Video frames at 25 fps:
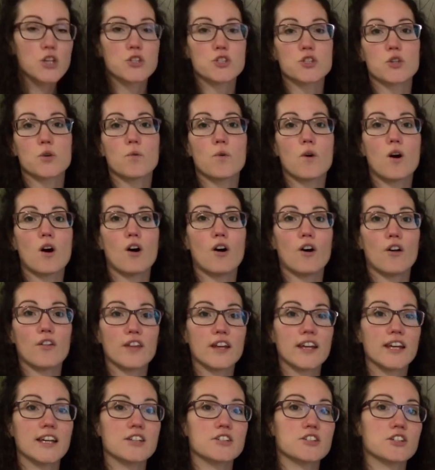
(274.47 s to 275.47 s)
So all
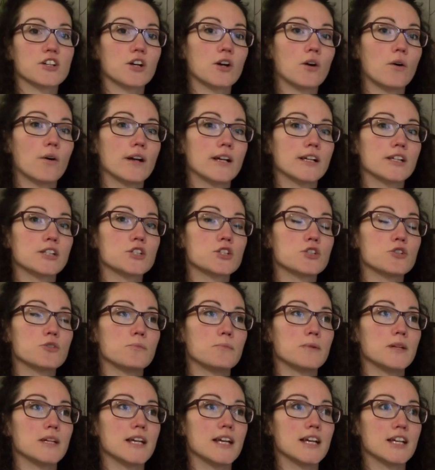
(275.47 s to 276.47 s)
the kids are going to
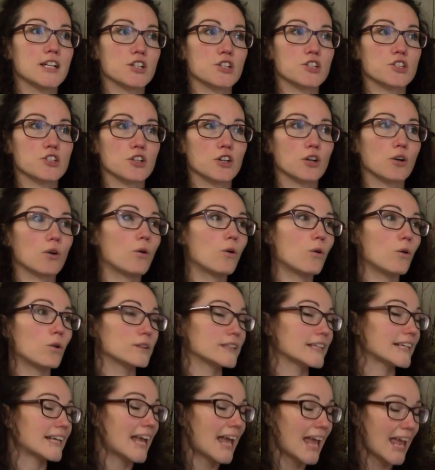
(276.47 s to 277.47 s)
be in a circle
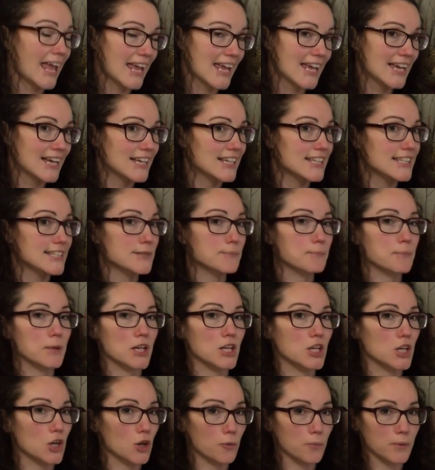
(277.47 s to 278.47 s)
holding hands,
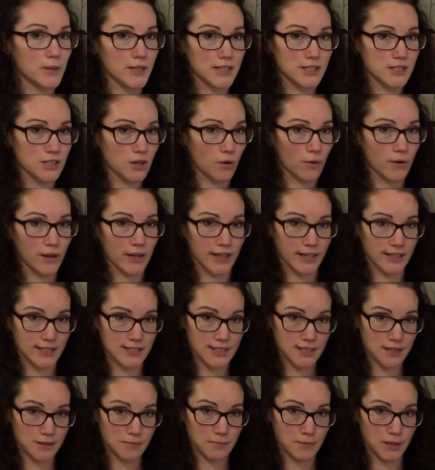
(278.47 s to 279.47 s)
but nobody's going
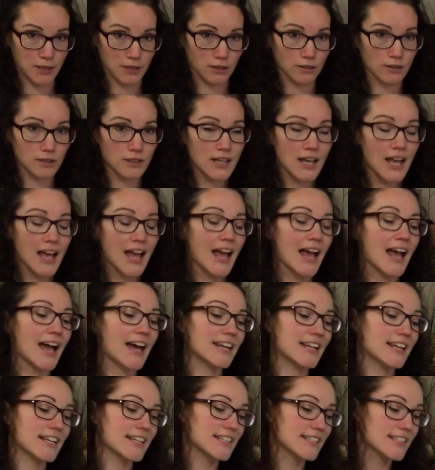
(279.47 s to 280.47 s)
into the middle.
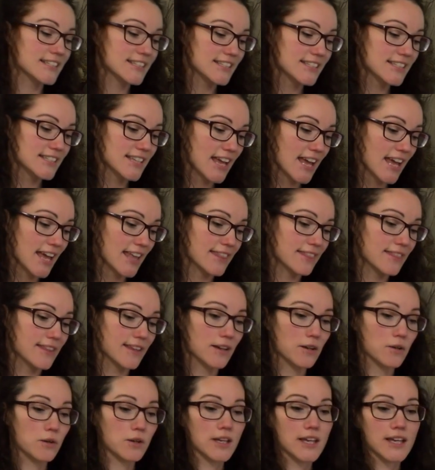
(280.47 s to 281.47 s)
And
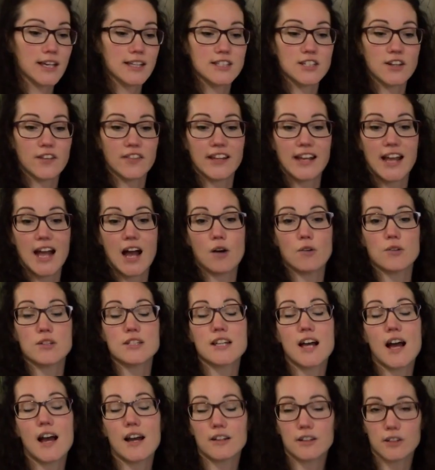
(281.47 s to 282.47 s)
the kids on the
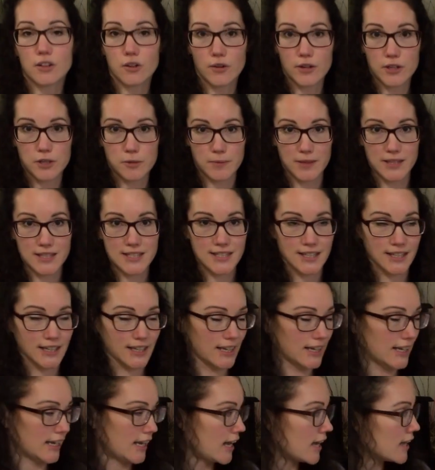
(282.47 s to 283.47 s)
outside are going to be
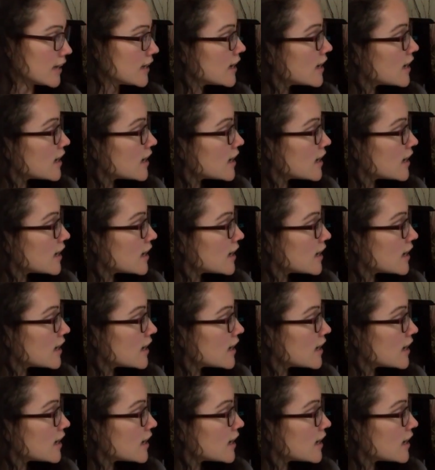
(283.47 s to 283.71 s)
singing it.